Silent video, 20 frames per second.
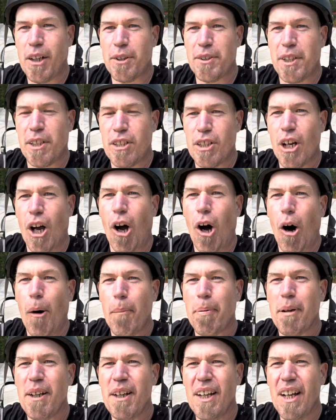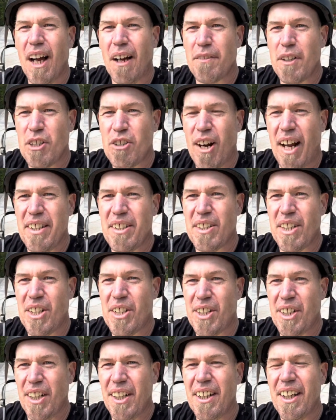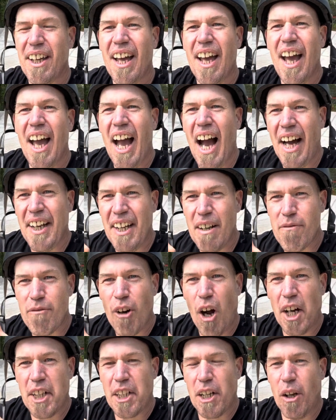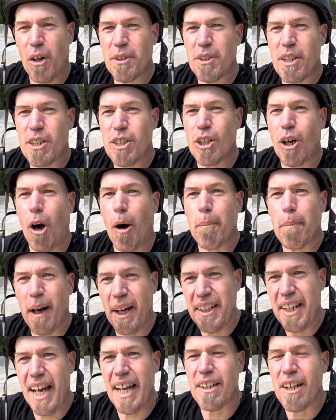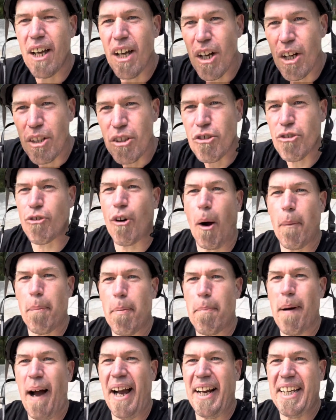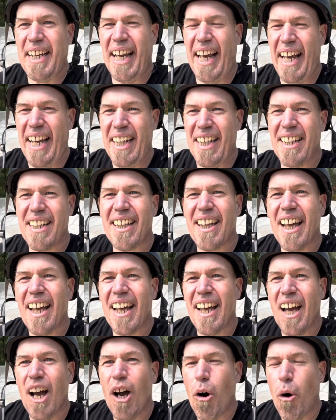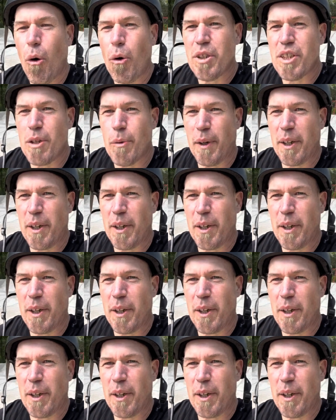the top of the transition and then ride along the top and then drop back in. Also, when I